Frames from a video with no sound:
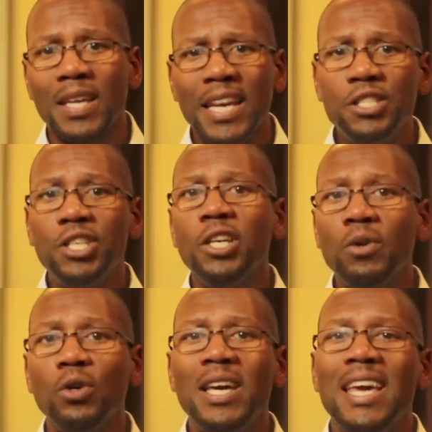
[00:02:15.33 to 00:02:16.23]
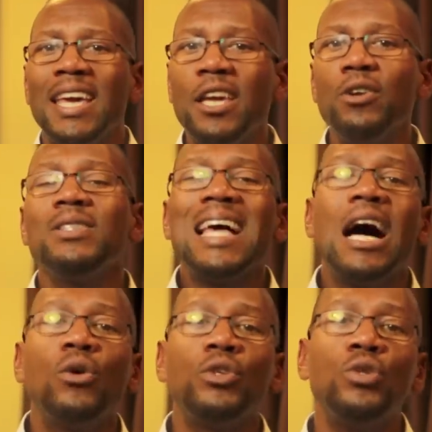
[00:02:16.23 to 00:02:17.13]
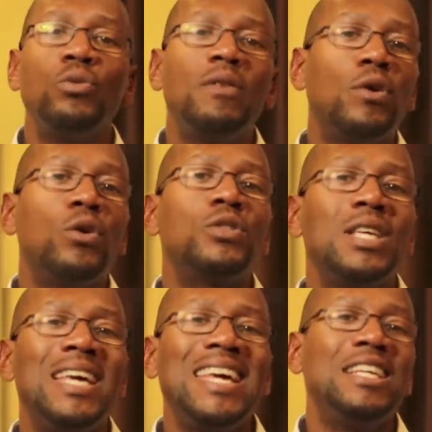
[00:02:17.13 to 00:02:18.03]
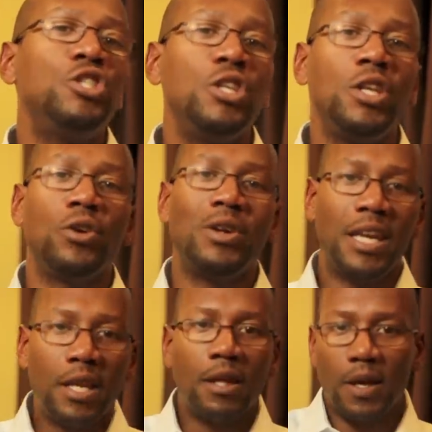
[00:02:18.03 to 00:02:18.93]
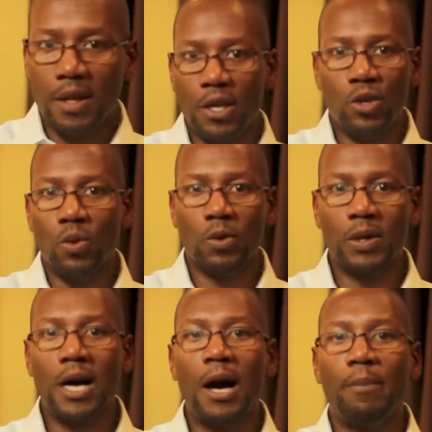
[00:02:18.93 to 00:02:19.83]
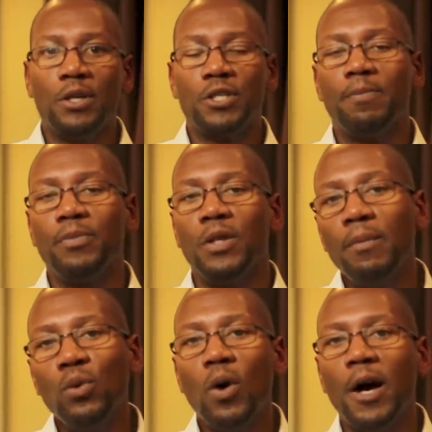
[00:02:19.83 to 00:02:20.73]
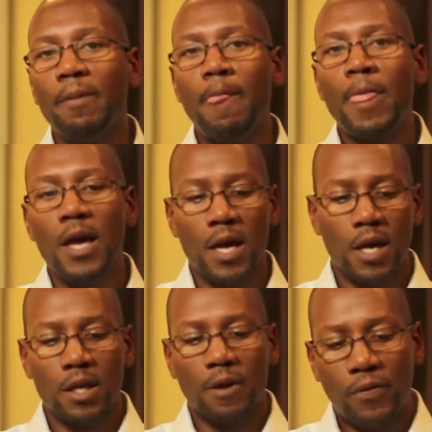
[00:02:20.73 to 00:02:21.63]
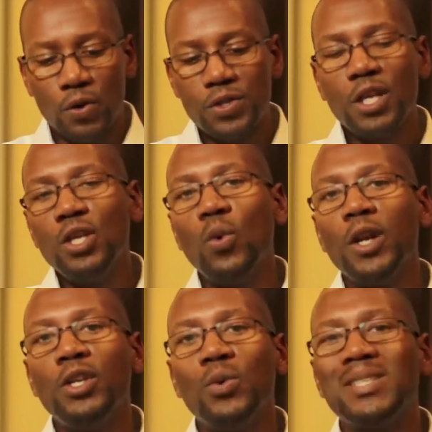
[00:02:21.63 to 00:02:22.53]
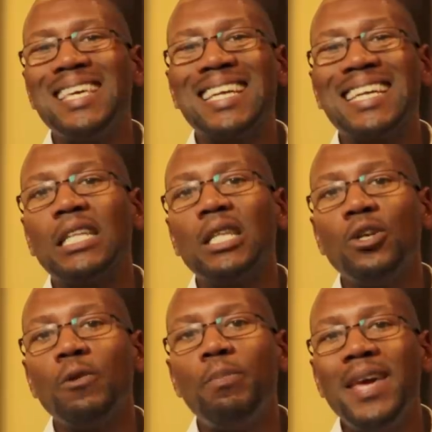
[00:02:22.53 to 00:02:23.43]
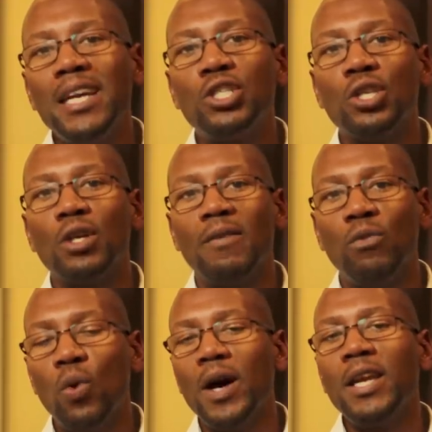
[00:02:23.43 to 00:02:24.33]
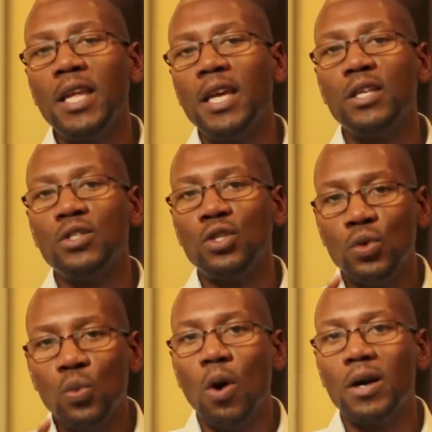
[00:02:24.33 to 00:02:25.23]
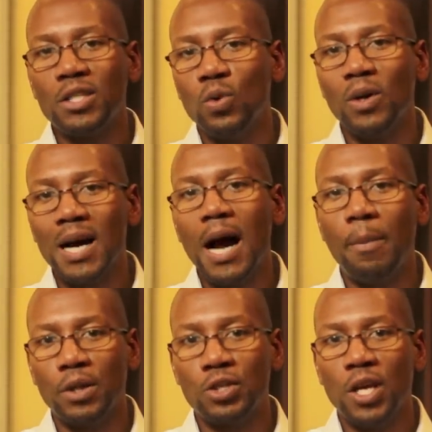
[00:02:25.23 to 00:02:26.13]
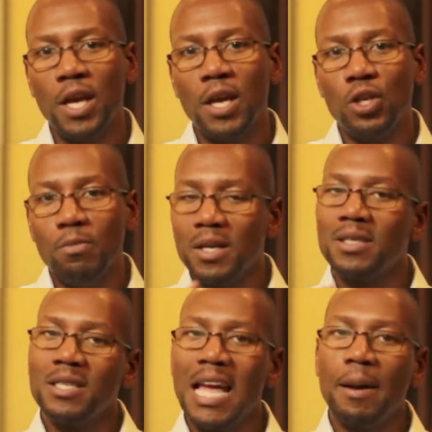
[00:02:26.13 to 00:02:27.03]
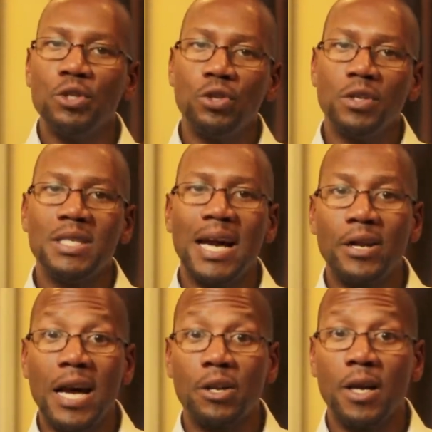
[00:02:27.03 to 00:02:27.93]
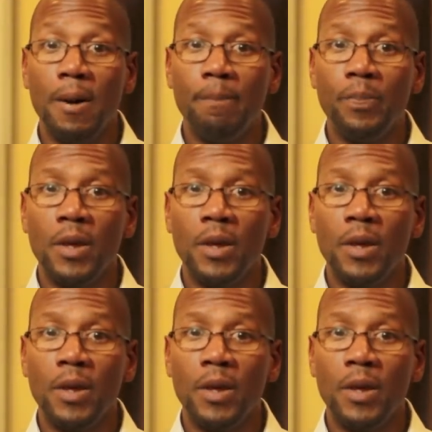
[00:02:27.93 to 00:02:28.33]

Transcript: In general, here's how you reverse engineer anything that you want to accomplish. Number one, the first thing you want to do is get a clear picture of what it is you want to accomplish. You must establish your desired outcome.